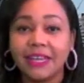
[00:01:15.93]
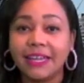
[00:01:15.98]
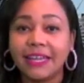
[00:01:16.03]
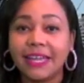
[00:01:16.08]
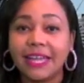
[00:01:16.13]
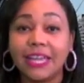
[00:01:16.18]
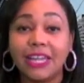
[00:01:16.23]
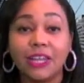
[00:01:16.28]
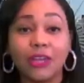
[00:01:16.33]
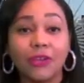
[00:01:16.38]

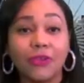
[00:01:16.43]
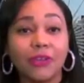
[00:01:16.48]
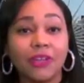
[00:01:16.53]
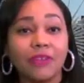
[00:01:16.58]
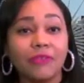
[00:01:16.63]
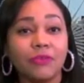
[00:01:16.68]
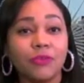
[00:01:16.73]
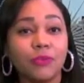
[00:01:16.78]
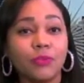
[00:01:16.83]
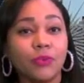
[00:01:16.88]
Hello
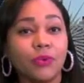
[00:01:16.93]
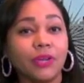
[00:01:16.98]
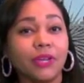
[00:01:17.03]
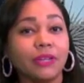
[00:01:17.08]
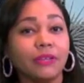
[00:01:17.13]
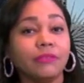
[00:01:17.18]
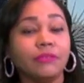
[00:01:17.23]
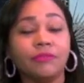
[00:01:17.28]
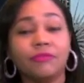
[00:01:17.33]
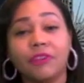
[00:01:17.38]

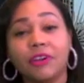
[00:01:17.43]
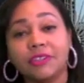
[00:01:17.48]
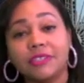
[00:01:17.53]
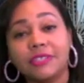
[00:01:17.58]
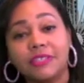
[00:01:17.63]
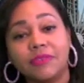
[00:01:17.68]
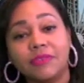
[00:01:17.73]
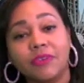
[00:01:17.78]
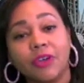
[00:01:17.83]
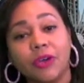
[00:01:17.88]
everyone.
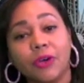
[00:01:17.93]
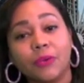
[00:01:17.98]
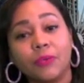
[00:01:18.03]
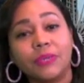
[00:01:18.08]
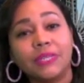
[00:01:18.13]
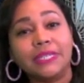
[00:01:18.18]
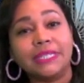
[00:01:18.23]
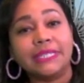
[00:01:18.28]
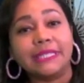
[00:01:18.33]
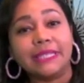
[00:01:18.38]
First of all, I
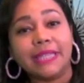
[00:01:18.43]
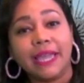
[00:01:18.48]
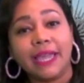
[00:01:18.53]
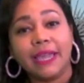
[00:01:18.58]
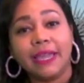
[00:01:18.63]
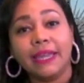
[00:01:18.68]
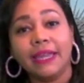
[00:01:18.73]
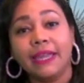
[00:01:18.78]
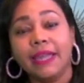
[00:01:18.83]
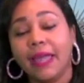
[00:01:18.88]
want to
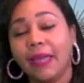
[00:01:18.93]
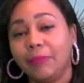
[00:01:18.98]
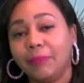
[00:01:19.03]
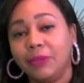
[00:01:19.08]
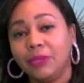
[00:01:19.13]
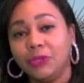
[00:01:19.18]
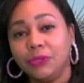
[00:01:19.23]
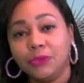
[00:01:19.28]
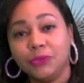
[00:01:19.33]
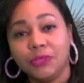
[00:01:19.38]
say
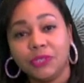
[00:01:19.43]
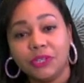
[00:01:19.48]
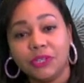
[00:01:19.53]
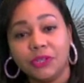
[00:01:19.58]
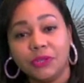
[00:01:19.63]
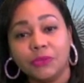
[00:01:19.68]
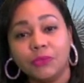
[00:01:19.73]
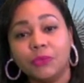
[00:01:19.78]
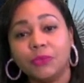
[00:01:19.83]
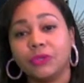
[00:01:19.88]
Happy New
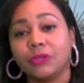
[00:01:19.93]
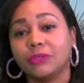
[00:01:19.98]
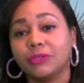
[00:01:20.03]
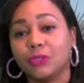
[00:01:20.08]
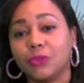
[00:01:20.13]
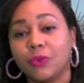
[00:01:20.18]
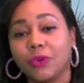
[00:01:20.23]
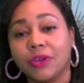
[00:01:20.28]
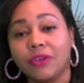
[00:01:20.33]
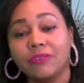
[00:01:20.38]
Year. We're
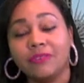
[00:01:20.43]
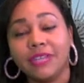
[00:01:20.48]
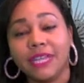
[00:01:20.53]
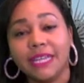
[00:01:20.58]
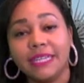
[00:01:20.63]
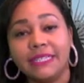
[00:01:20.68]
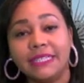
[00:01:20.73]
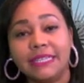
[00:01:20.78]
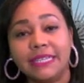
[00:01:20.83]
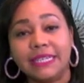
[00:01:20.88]
12
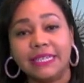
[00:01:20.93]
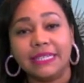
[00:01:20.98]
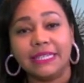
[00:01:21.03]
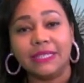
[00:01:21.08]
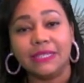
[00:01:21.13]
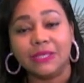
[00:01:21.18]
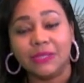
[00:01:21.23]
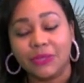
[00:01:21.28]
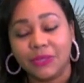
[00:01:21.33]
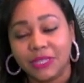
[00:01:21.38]
days
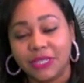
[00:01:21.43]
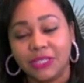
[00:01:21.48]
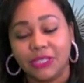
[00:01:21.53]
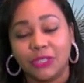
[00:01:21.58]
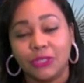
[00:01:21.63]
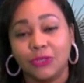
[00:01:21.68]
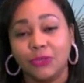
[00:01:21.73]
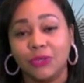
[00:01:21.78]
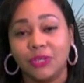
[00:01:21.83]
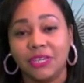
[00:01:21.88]
into this
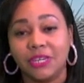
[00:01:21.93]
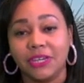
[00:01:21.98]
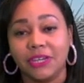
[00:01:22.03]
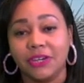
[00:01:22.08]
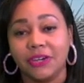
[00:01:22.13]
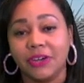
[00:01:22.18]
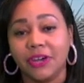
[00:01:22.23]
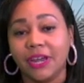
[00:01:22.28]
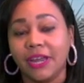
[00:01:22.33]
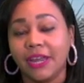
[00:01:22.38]
new
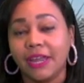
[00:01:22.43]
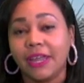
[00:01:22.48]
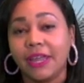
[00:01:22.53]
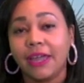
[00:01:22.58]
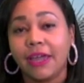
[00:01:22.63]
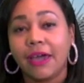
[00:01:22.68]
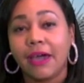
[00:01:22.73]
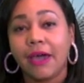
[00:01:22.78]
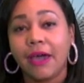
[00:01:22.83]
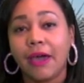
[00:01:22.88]
year.
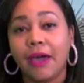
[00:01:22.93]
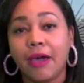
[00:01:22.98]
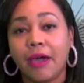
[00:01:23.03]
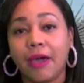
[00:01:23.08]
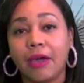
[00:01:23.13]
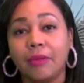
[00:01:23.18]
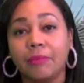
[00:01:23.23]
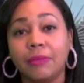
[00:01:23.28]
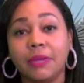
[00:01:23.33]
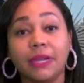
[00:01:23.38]

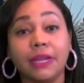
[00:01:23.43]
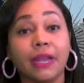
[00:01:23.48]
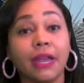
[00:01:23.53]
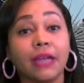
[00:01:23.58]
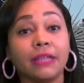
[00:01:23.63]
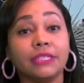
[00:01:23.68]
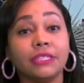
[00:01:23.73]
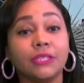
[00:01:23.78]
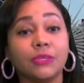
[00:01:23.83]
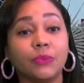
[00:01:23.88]
And
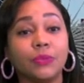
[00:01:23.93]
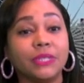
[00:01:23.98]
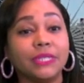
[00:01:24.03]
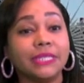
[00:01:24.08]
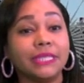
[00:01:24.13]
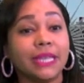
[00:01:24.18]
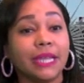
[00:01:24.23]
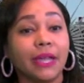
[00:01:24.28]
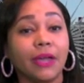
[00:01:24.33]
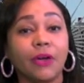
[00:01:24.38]
I just want to
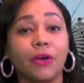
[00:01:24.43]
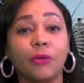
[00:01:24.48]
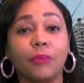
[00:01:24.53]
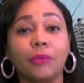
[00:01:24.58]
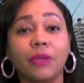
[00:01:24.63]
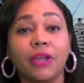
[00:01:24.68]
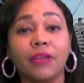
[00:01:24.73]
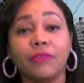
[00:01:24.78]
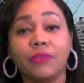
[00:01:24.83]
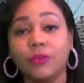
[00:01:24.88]
say I hope
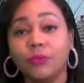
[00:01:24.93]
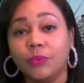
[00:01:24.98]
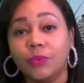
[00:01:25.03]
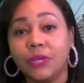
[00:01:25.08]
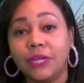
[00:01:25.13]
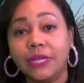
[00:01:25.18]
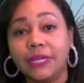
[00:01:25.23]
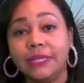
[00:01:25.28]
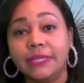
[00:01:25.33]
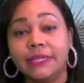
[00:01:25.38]

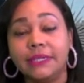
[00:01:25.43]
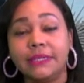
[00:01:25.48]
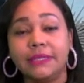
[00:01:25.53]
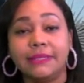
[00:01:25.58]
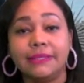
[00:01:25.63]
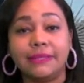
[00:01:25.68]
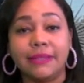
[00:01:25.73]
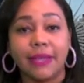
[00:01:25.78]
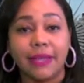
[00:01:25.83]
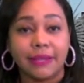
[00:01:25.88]
everyone is
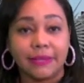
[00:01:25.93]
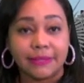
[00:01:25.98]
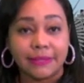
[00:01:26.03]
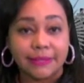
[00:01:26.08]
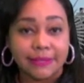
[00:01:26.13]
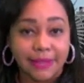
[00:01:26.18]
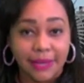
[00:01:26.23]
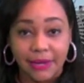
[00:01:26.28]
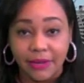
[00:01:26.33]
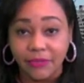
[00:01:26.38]
staying
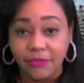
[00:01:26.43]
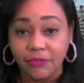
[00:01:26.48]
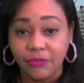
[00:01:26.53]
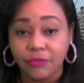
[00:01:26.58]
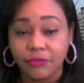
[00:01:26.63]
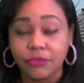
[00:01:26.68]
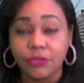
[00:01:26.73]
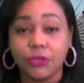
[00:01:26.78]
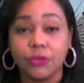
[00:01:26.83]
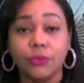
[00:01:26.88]

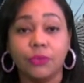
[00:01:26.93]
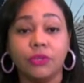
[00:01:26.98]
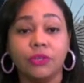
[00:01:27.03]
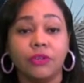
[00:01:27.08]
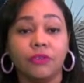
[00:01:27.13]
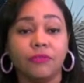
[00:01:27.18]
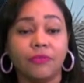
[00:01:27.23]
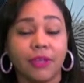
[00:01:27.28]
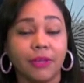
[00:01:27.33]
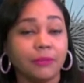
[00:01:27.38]
safe. You and
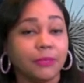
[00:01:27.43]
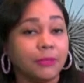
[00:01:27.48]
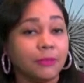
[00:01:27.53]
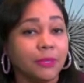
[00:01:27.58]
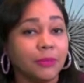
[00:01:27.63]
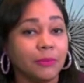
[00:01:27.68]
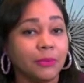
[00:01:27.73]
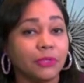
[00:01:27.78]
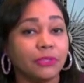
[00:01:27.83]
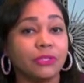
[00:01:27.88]
your family
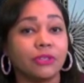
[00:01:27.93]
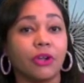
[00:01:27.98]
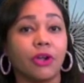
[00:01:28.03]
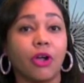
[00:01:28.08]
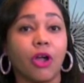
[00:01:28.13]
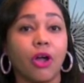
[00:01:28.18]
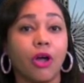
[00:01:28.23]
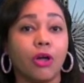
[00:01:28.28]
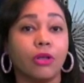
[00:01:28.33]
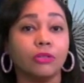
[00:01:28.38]
members
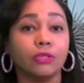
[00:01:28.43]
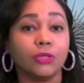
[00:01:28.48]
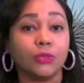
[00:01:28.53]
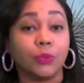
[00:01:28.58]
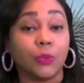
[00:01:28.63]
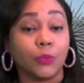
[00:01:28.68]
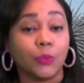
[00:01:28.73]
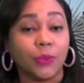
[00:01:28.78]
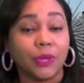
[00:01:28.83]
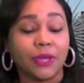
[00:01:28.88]
are all
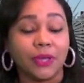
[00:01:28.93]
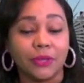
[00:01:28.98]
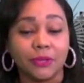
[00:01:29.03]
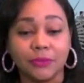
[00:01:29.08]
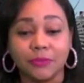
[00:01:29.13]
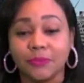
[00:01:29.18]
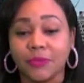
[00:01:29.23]
doing well.